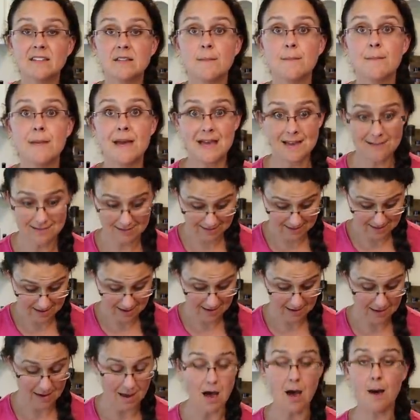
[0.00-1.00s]
is
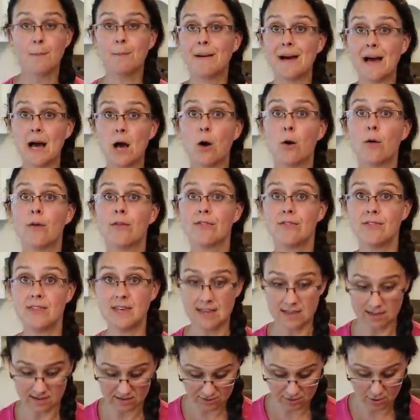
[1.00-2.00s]
amazing about
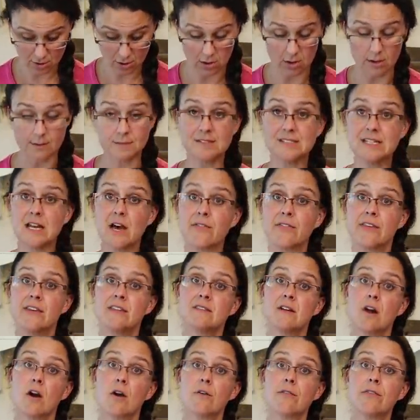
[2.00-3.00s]
these turnips, now
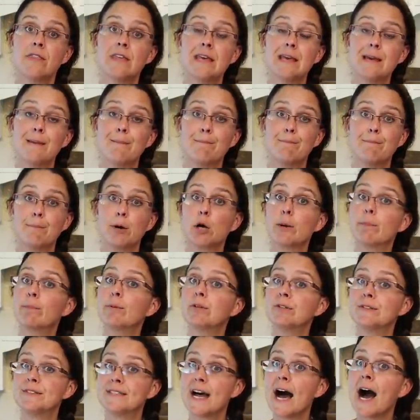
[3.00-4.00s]
these are the
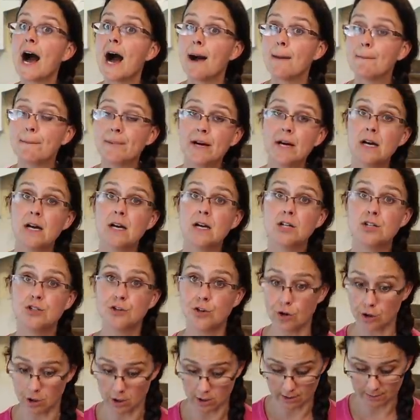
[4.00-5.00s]
purple top
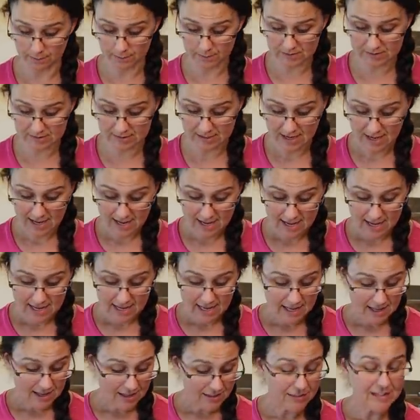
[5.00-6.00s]
turnips.
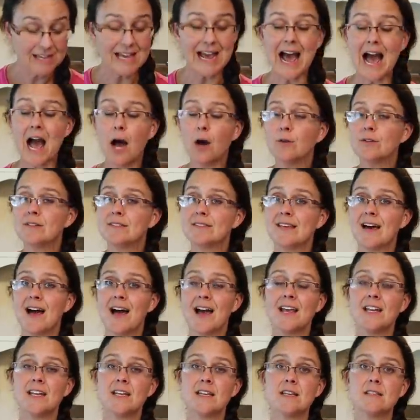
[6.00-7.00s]
The
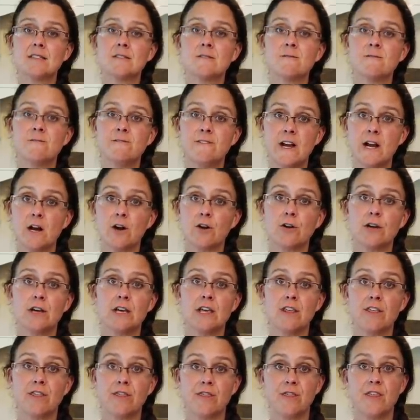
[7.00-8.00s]
outside is
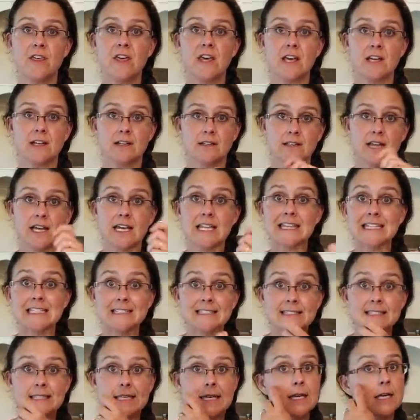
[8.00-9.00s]
very thin, like the
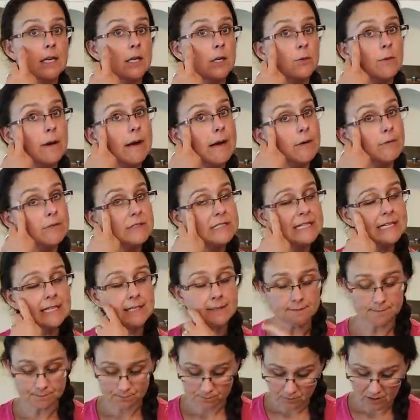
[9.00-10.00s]
skin around
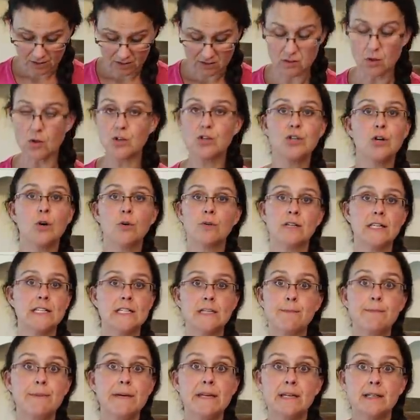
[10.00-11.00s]
it, so you don't
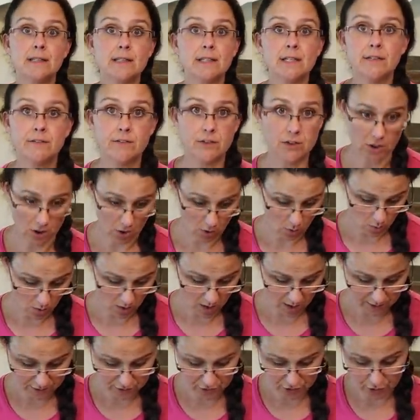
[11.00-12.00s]
need to peel it if you don't
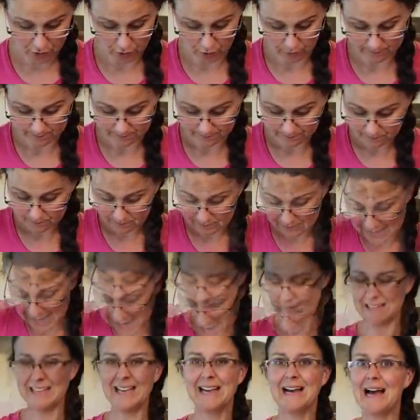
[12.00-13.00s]
want to.
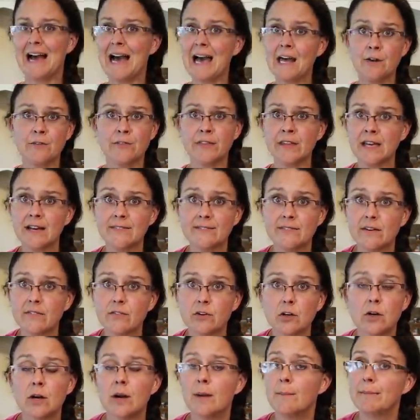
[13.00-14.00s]
I don't think I've
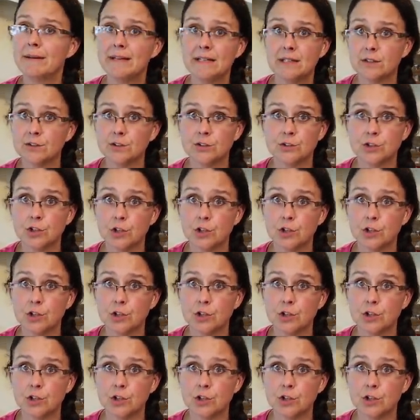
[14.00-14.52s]
ever peeled a